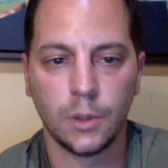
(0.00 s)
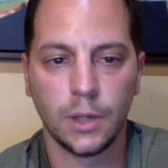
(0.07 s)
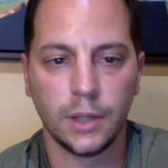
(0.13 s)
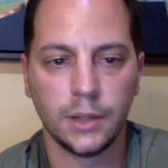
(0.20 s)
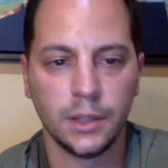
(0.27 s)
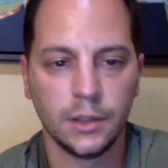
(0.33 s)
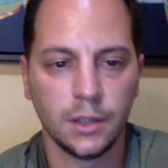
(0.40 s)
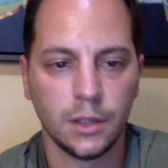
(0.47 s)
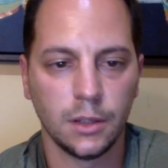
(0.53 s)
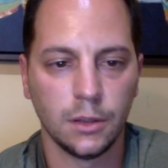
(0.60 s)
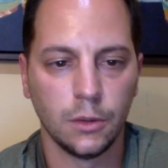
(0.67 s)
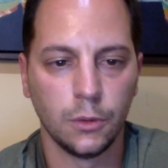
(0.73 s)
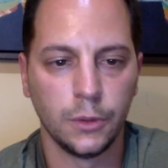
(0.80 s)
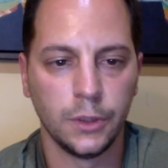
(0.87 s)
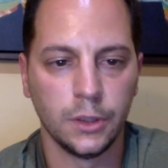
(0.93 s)
I think the
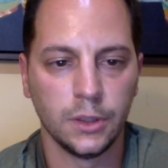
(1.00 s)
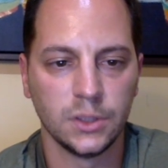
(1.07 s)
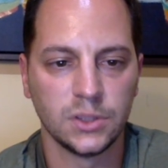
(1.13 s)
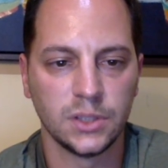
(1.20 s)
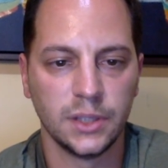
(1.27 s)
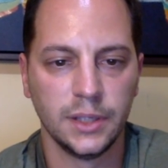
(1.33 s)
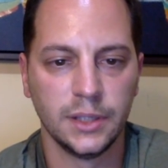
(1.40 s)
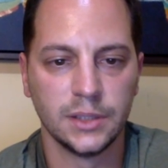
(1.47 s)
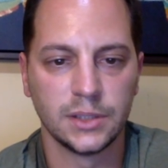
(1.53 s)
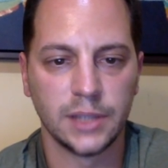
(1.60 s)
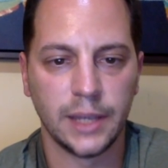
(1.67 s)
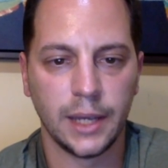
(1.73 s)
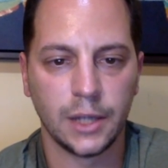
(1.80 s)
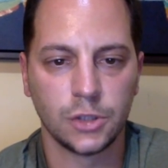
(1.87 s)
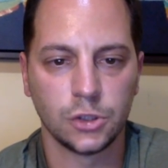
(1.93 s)
Colonialist is
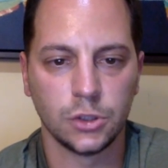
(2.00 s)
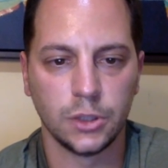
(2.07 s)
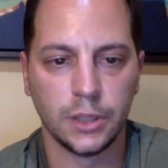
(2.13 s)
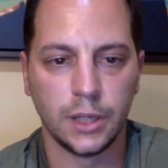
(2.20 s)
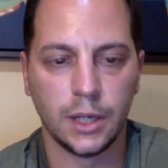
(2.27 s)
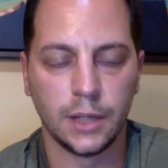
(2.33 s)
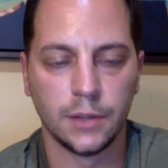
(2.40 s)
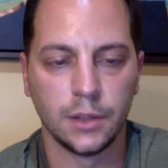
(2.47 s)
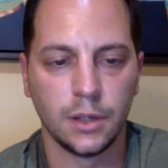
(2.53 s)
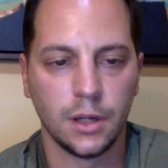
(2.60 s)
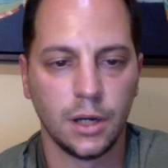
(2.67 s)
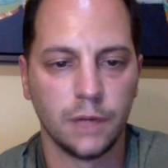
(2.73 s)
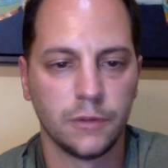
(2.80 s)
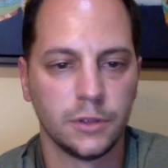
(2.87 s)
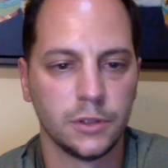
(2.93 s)
actually on the
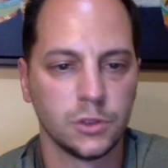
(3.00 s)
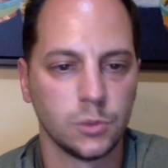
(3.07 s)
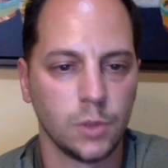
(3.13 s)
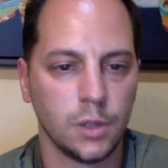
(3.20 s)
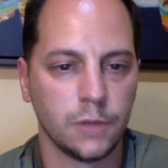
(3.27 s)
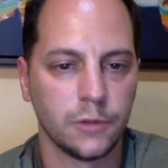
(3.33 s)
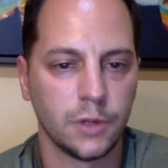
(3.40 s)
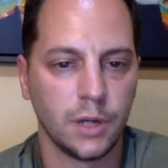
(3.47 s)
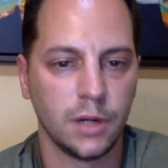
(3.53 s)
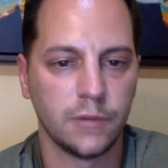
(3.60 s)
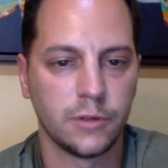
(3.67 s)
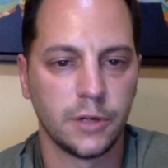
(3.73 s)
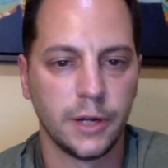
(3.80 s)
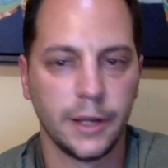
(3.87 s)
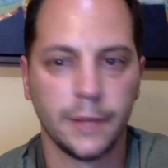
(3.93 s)
cover as well for
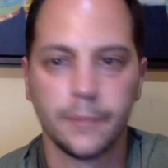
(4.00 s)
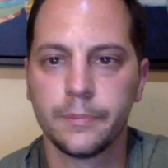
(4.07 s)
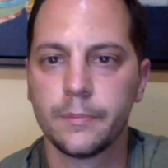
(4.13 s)
cover A.